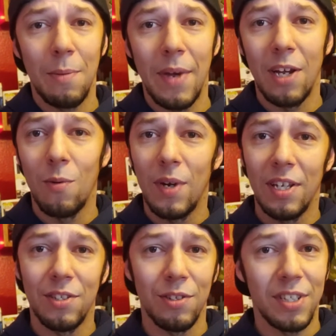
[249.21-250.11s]

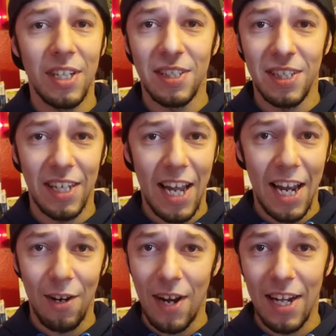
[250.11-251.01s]
Mankiewicz or Citizen
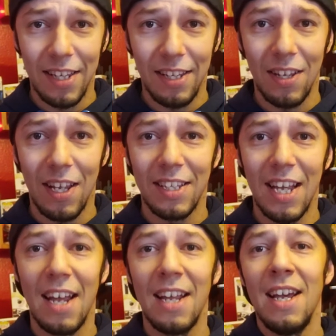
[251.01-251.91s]
Kane or anything like
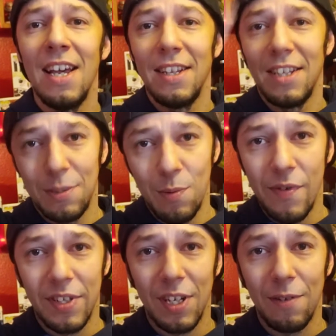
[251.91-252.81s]
that, this
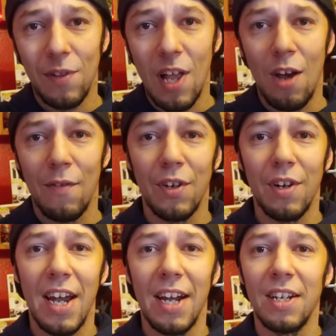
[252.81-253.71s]
movie is going to fly over
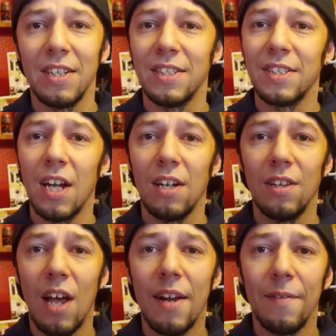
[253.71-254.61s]
your head because it's got a
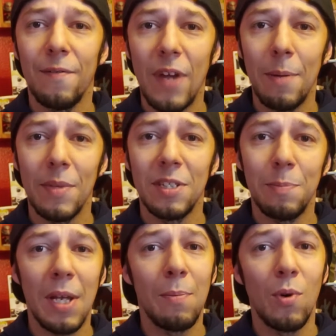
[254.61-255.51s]
lot of famous
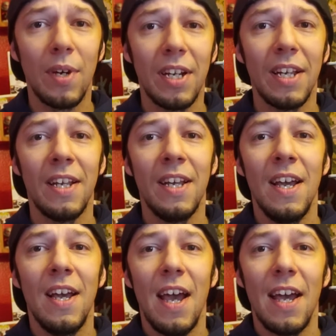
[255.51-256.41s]
people in it
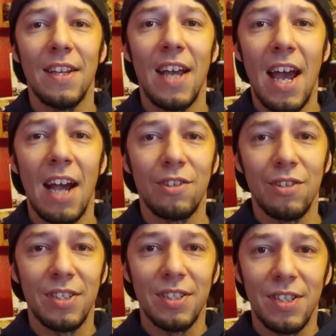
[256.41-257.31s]
and the
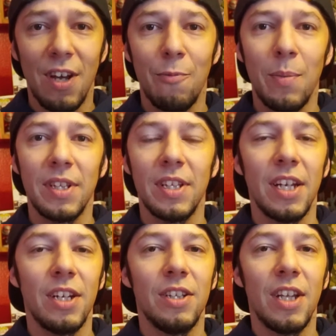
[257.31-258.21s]
actors and stuff, but
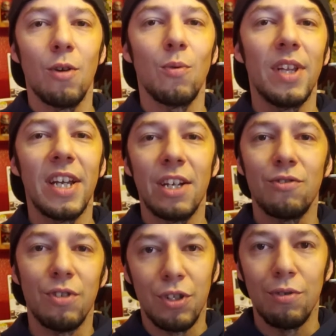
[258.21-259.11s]
they don't really
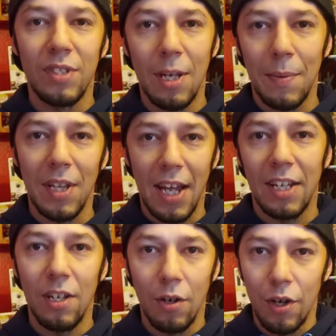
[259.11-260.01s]
introduce them and
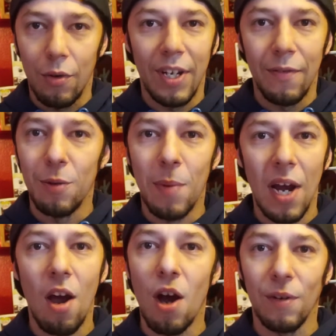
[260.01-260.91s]
like, you know, give you
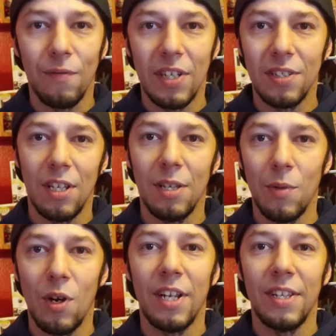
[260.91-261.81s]
biographies on them
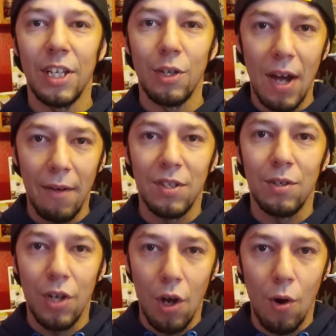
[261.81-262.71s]
or anything. You have to
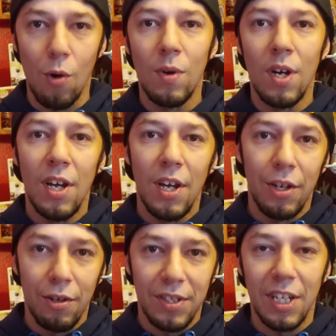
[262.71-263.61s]
know
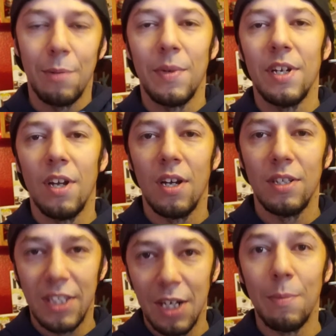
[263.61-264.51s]
your
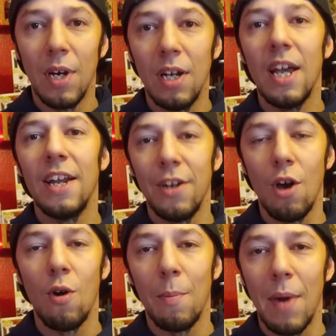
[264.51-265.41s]
cinema and
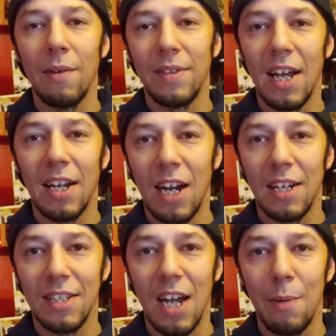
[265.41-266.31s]
know about that kind
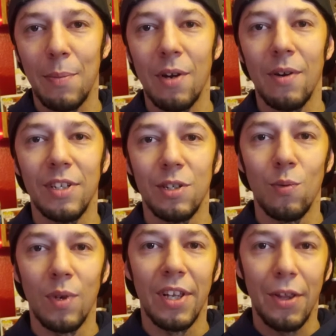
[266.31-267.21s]
of time period to
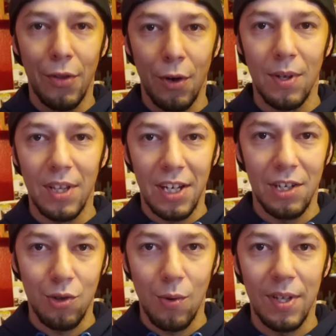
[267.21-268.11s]
really thoroughly
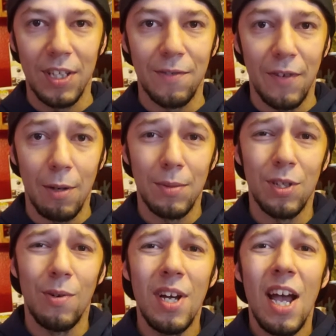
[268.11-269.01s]
enjoy this film.
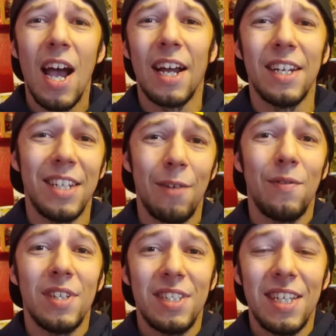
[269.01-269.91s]
So I could
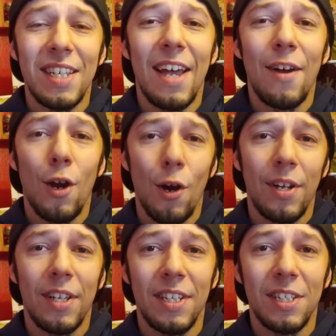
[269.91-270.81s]
definitely see that
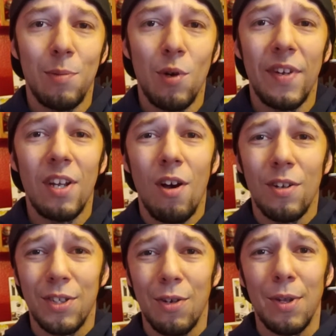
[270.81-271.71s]
hurting this movie.
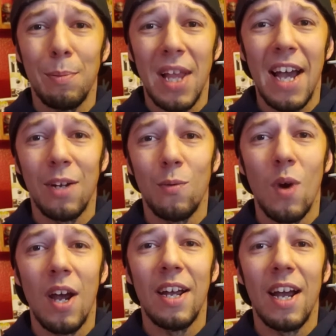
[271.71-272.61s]
Also, the black and
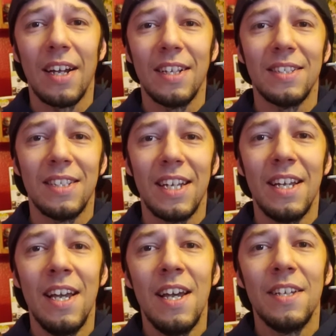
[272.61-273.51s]
white, I can
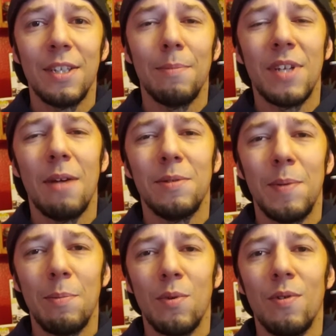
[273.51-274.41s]
see sometimes
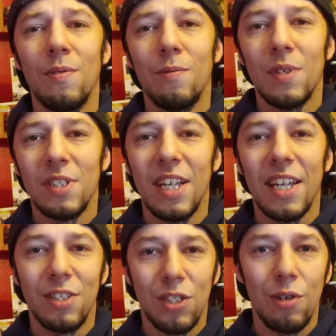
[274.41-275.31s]
people would say
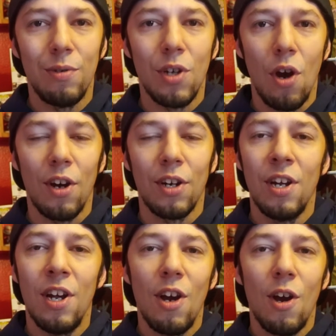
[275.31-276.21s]
it's too dark
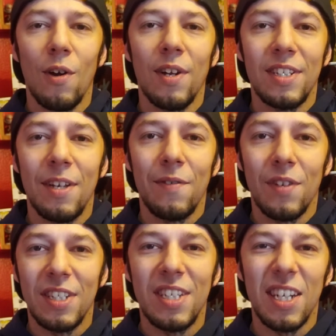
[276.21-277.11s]
or it
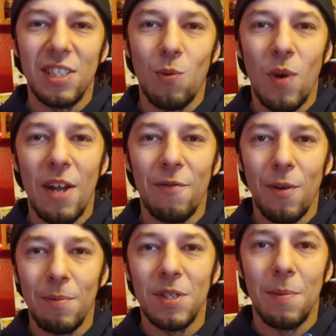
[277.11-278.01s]
definitely takes away
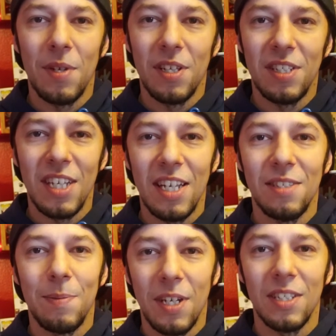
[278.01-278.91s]
from some of the
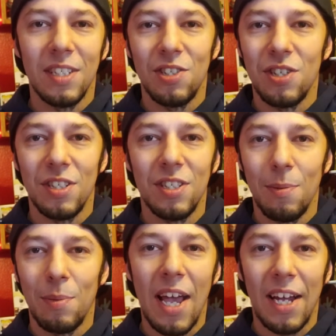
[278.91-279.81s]
scenes because it's just the
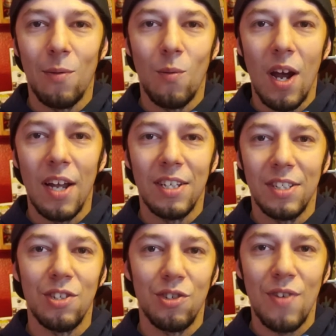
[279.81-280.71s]
black and white
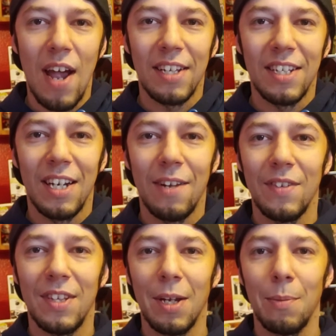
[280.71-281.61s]
is distracting and
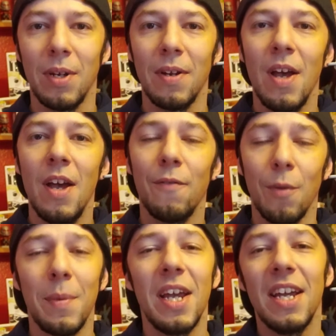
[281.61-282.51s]
everything. But for
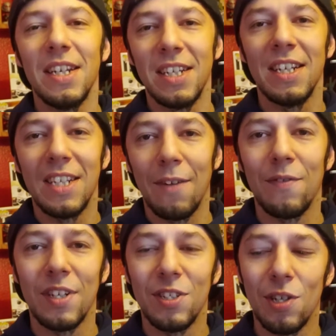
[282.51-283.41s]
me, it did
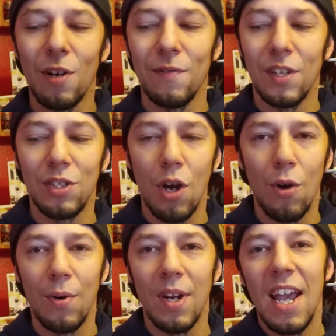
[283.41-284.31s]
definitely serve the
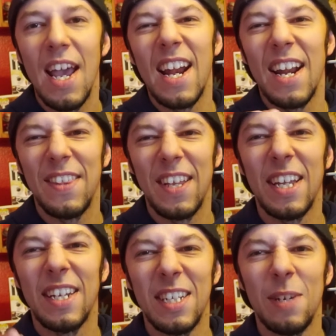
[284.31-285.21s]
tone, and I think
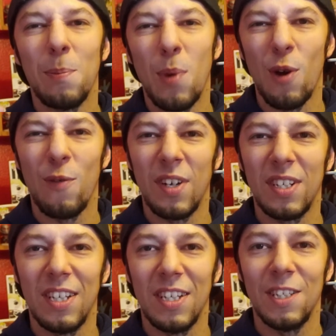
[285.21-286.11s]
it did
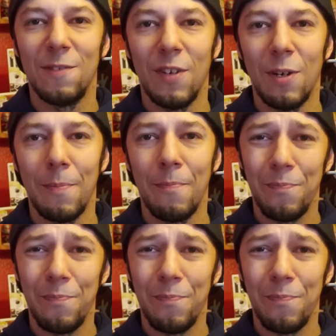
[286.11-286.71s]
perfect in this film.